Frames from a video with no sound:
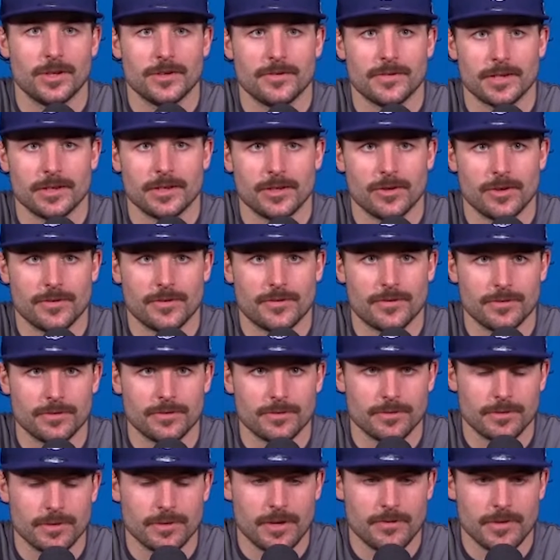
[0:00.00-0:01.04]
Even
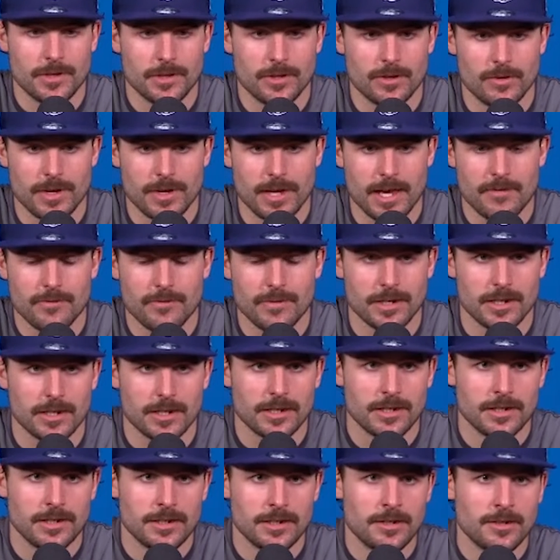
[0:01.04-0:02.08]
though we have
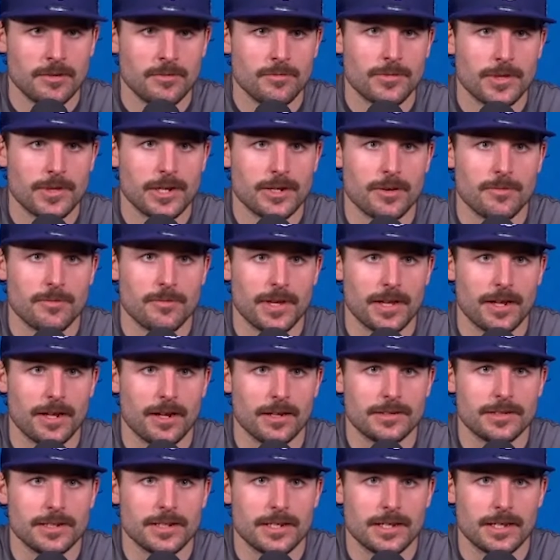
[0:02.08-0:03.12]
a pretty good penalty